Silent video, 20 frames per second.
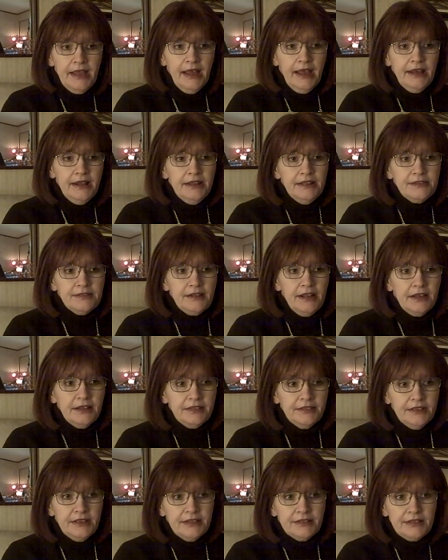And it's like
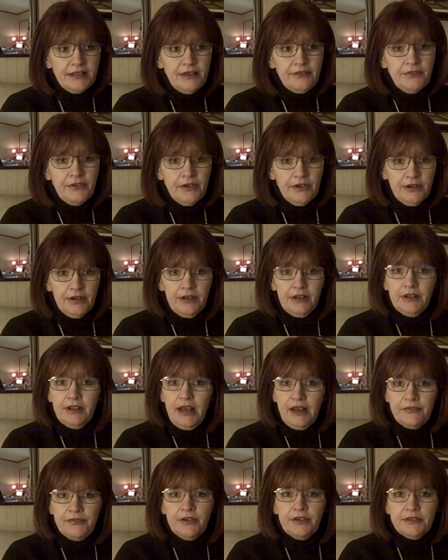this. I've heard
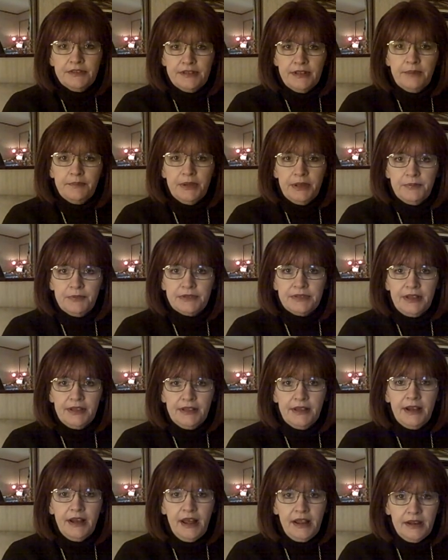I've heard some people say
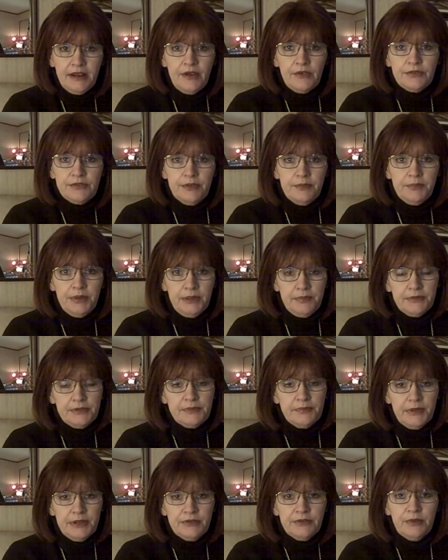that, and I know some people has
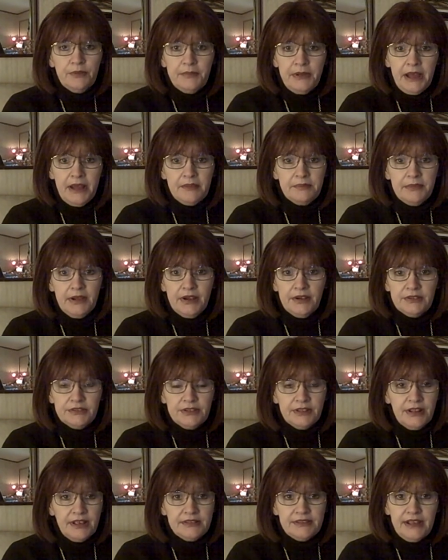been through a bad marriage,
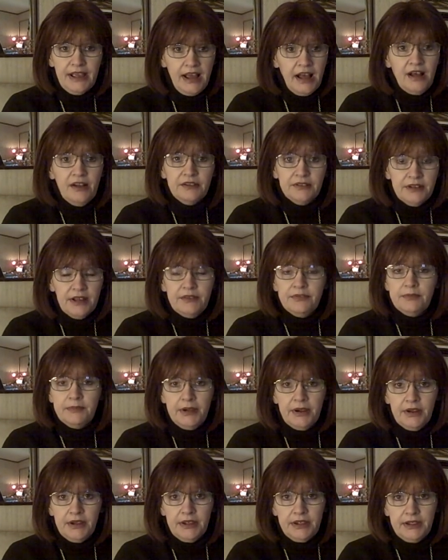and they say, "I'll never
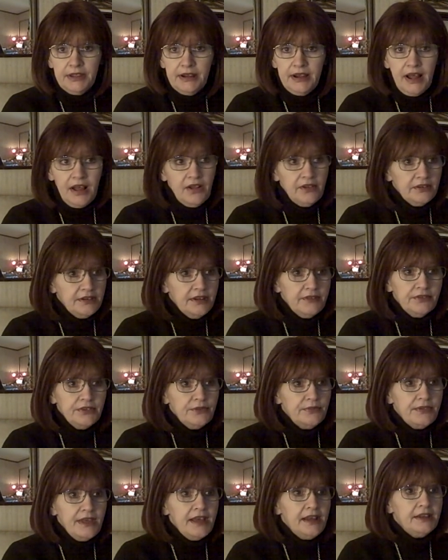marry again. I'll never
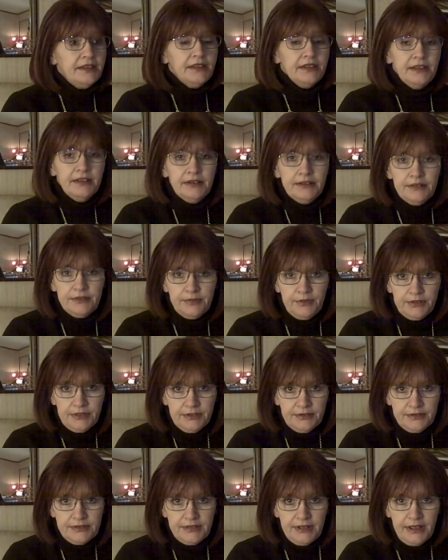do that again," is what
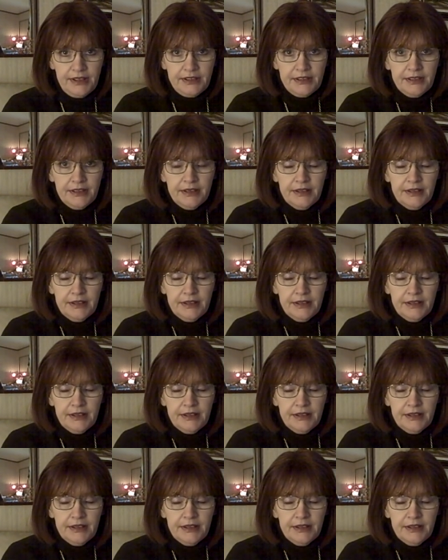they'll say.